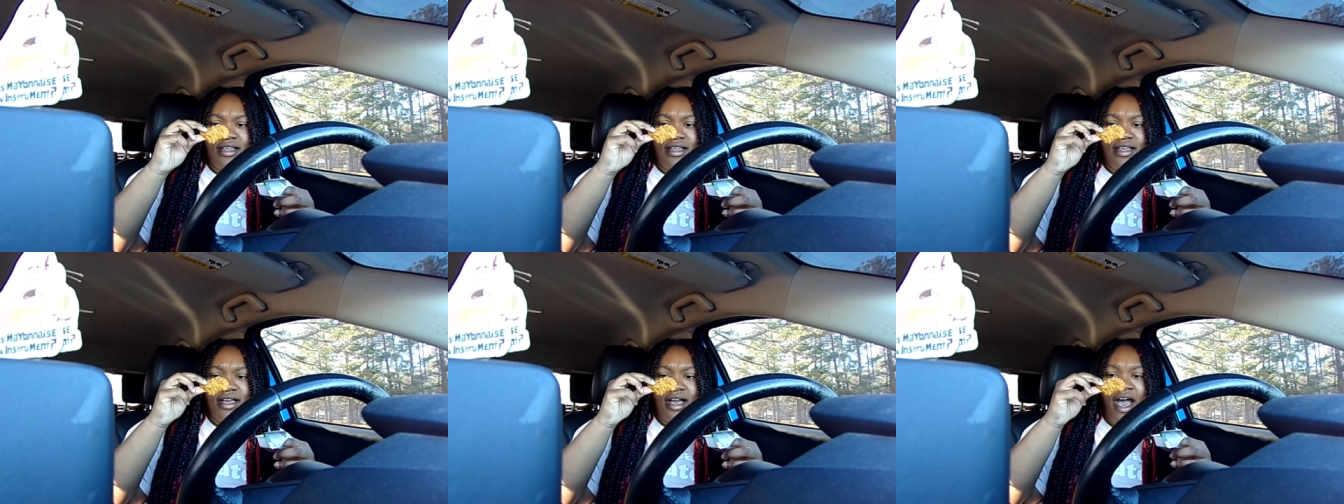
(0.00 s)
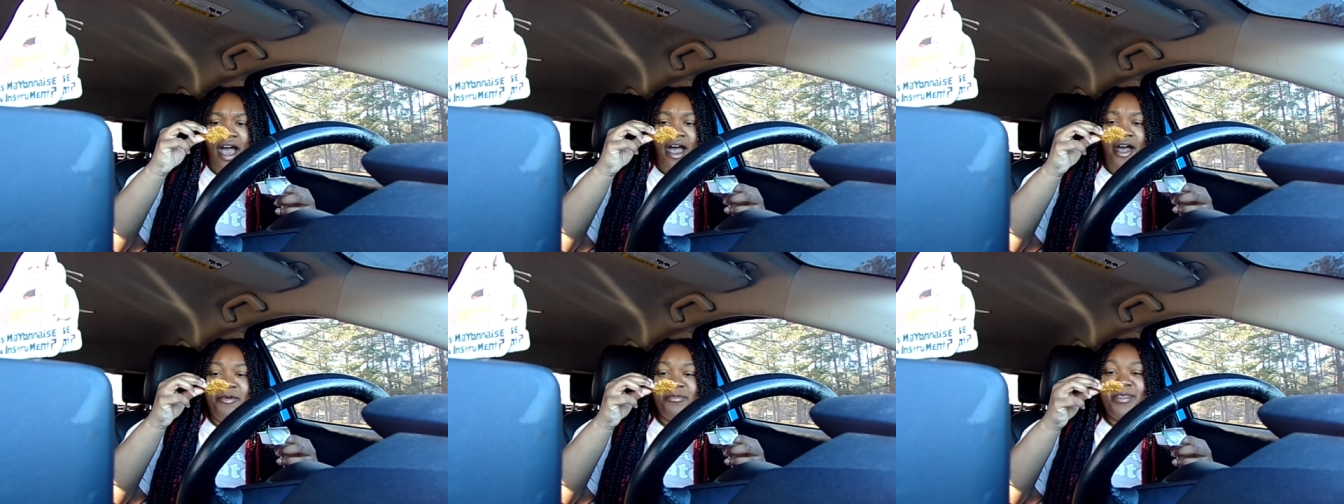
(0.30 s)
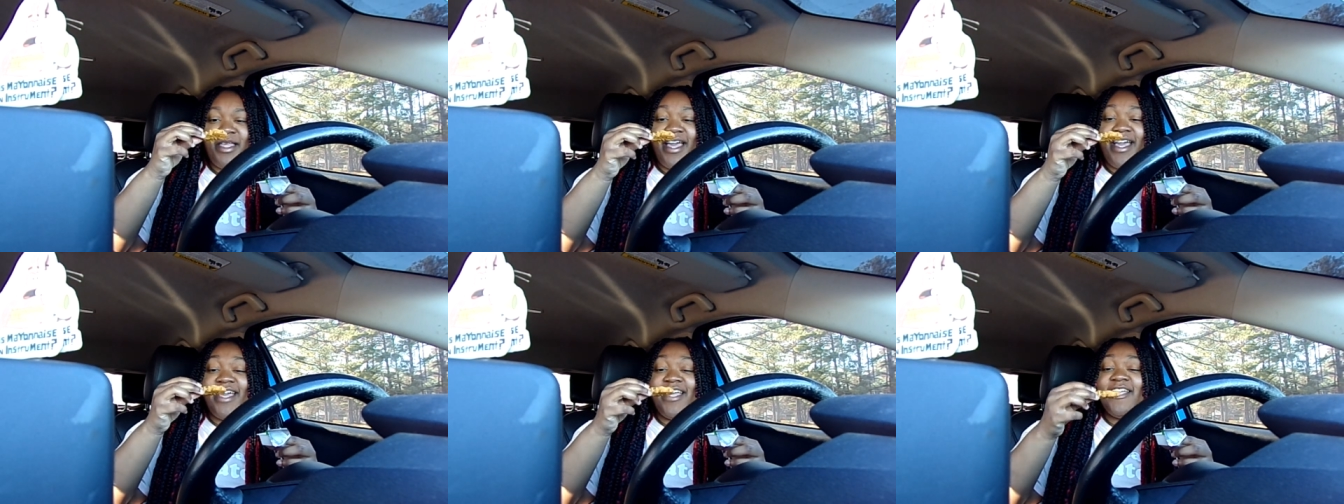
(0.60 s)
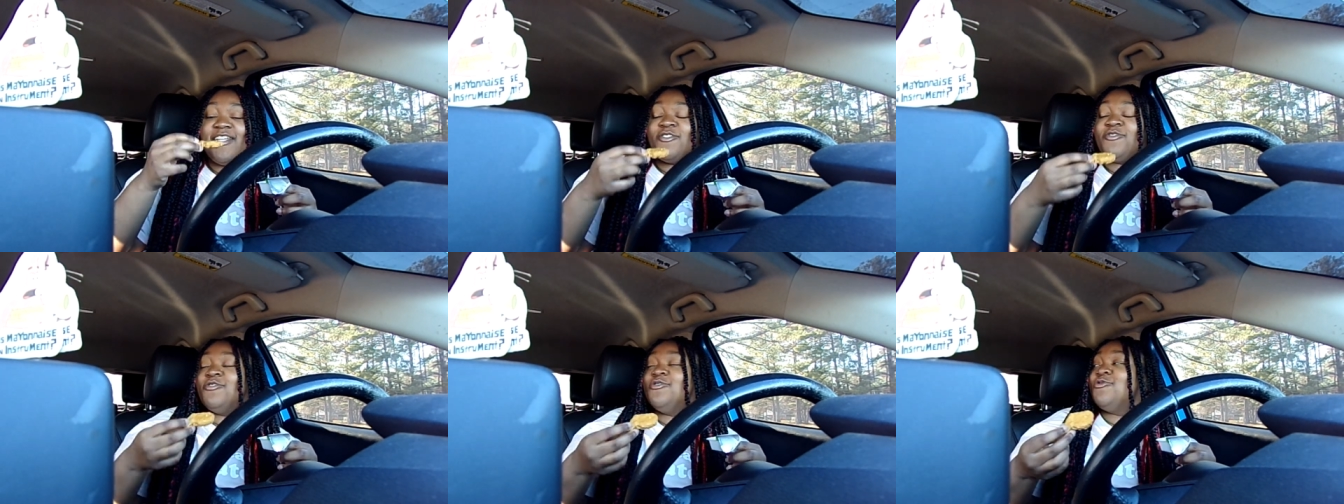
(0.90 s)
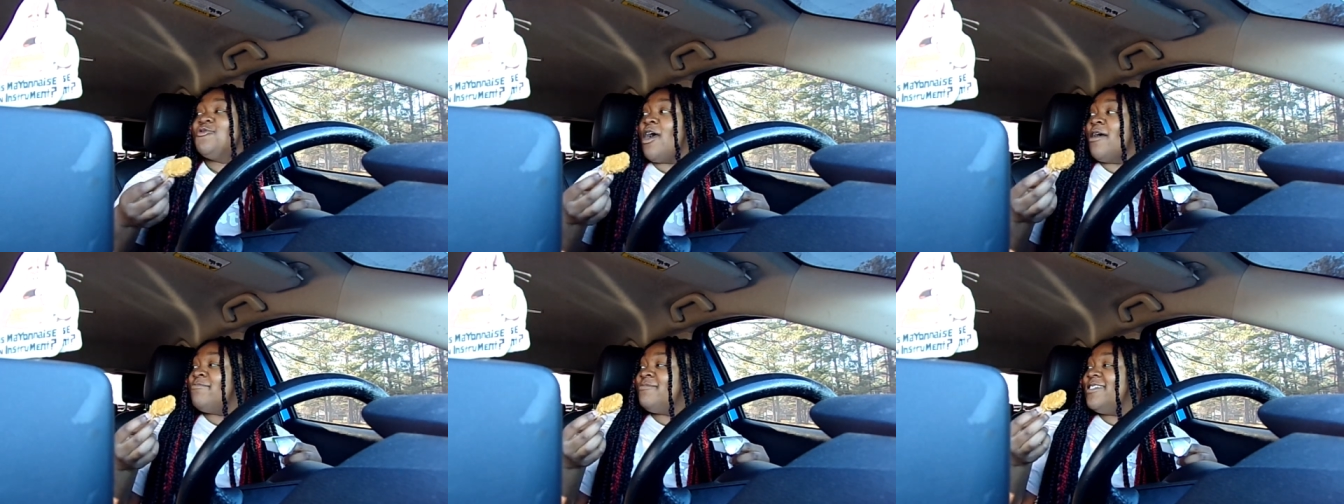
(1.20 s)
I hope they ain't
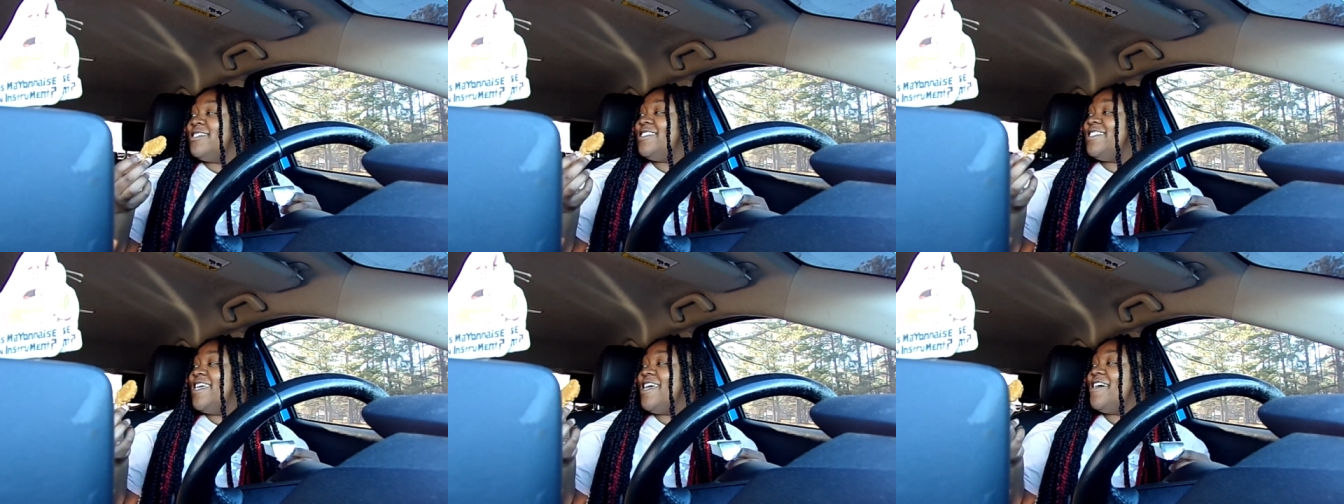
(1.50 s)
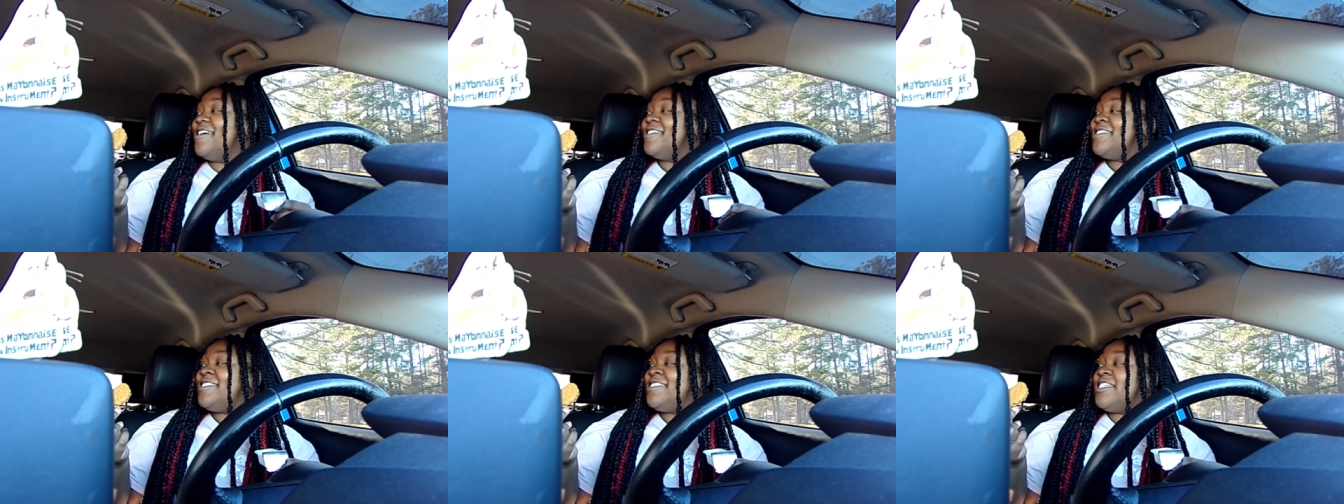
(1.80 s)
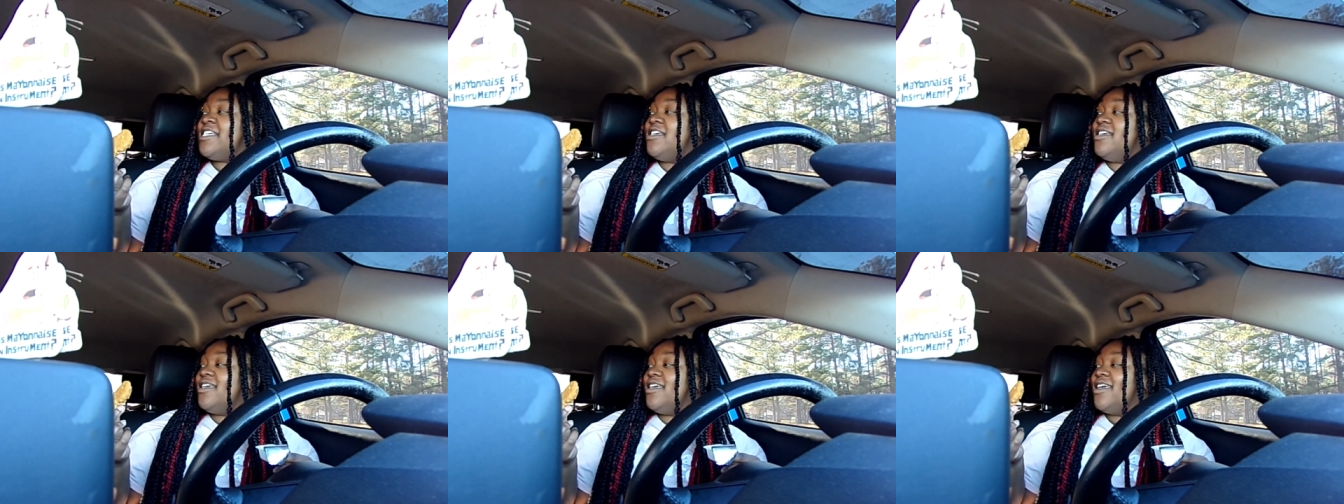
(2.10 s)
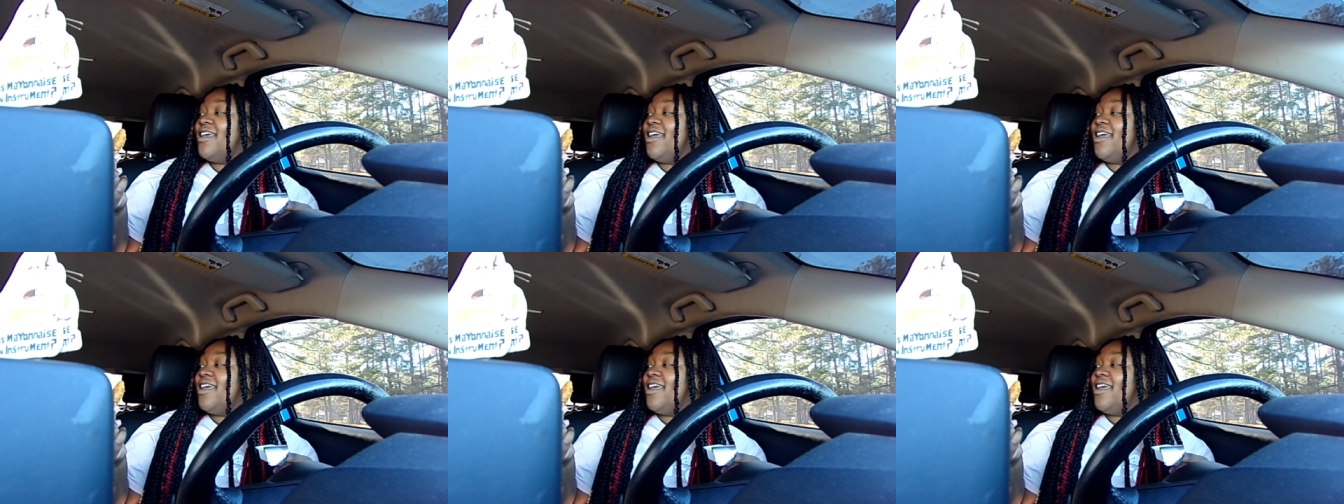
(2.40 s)
drop this damn shit.